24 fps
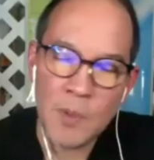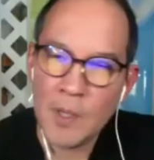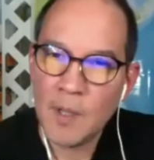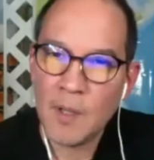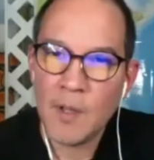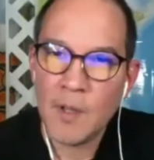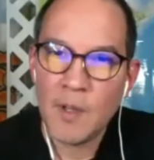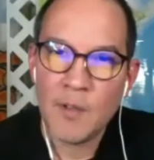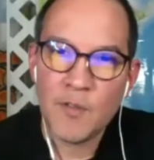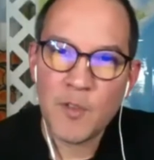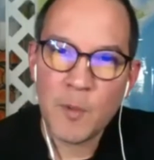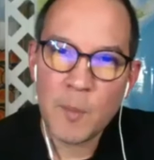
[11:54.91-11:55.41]

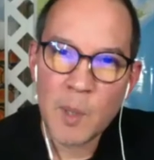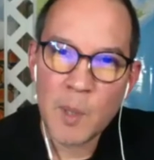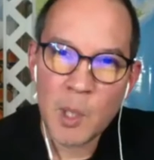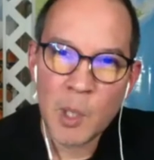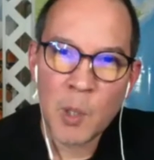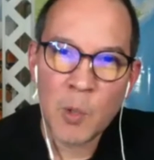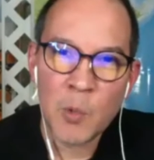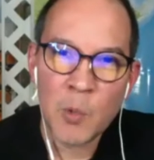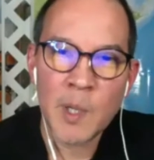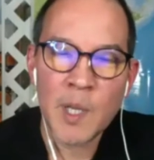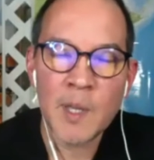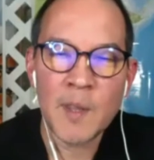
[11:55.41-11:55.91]

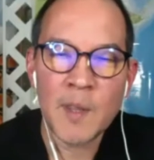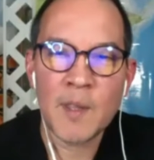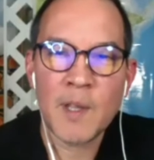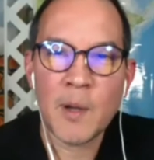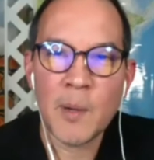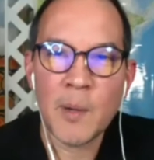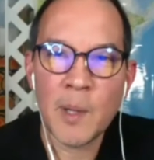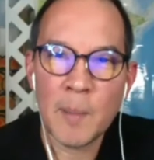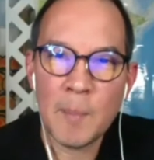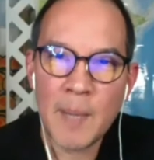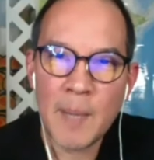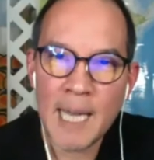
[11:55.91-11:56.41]
familiar with,
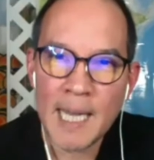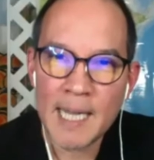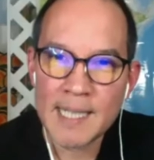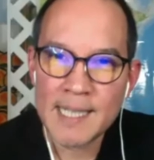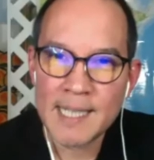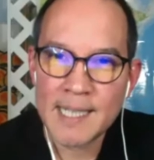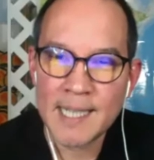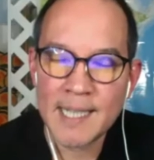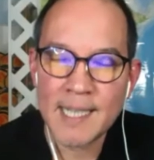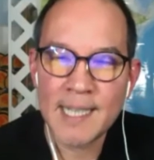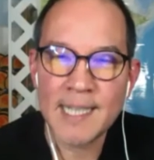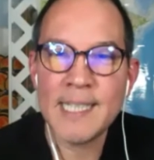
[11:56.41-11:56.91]
going back
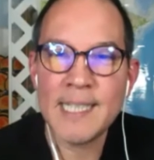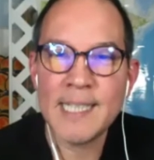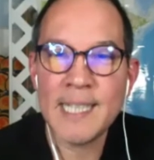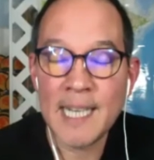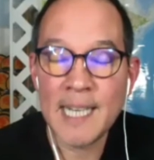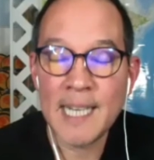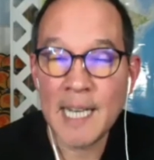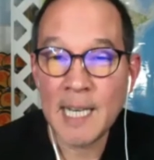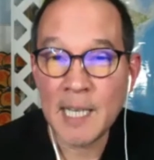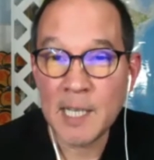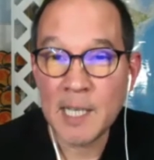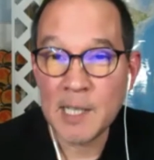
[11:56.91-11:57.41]
to
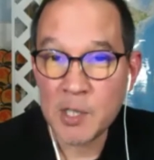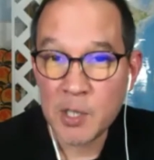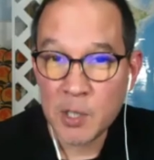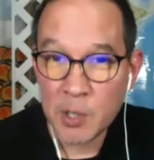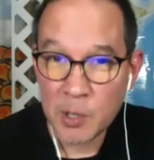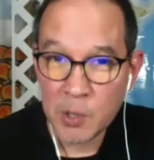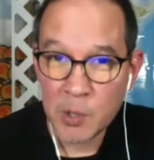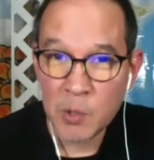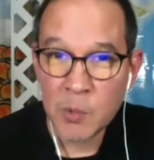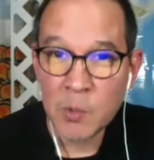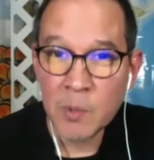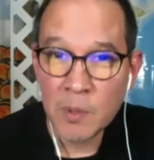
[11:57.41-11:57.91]
1982.